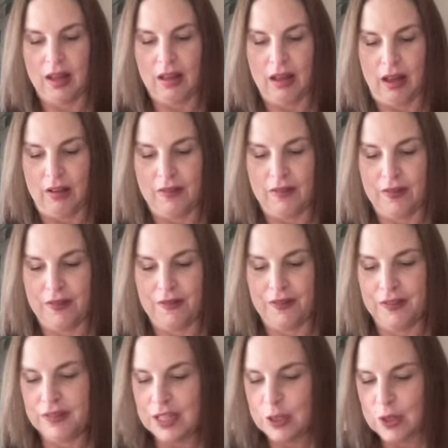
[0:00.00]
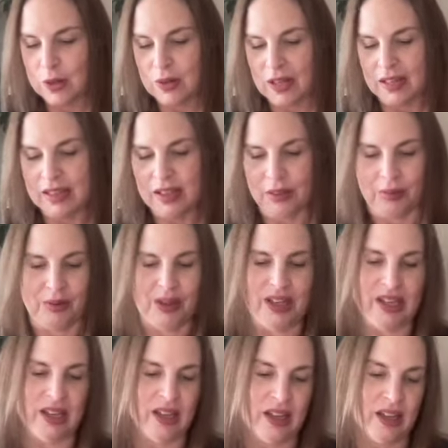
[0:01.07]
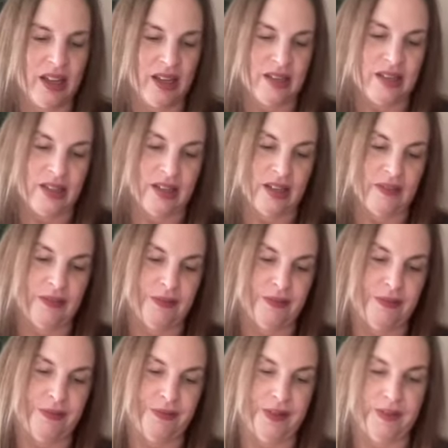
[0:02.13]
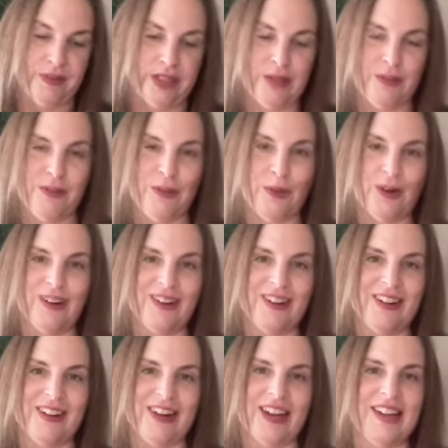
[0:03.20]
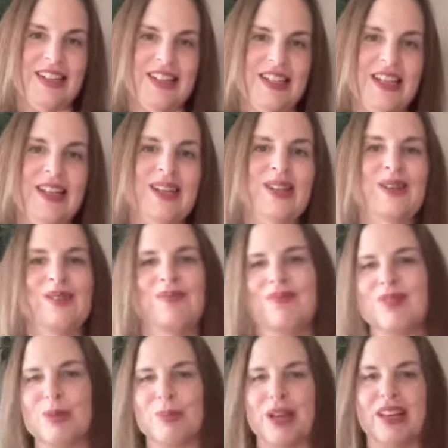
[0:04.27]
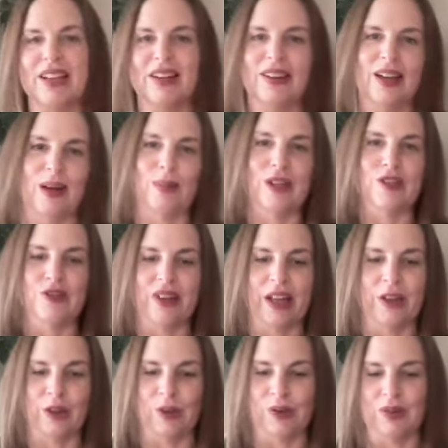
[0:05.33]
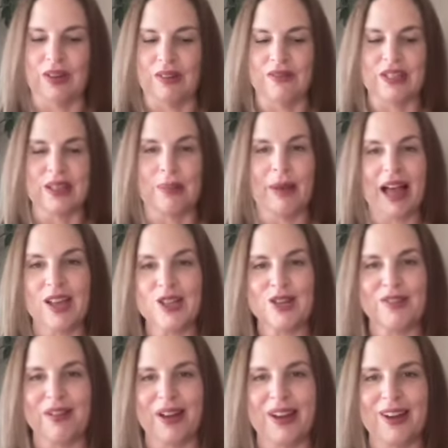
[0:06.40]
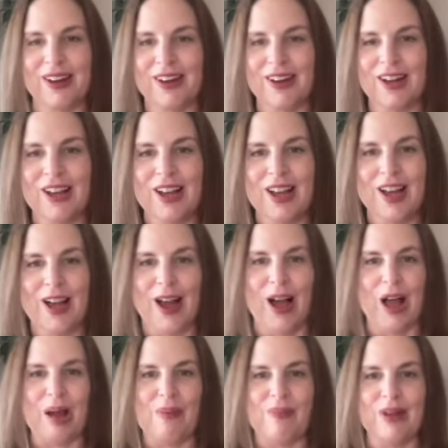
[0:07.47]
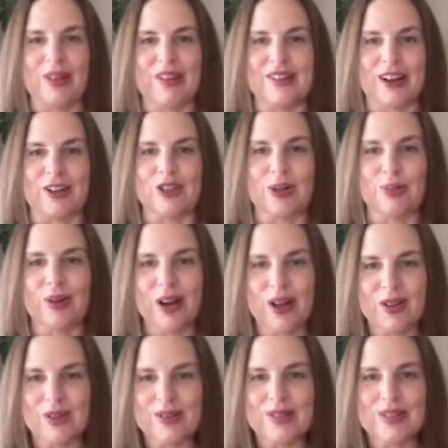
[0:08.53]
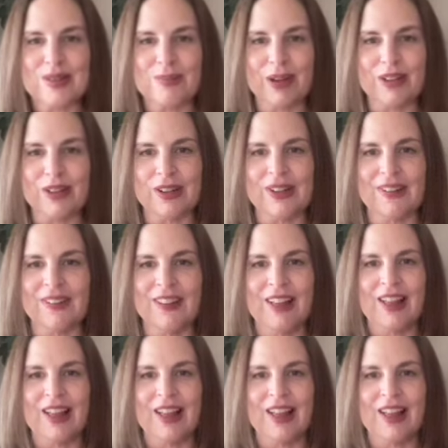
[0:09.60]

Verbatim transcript: of 52.93 to 54.19 depending on how much value you give to the pacifier um, in the Dr. Brown's bundle.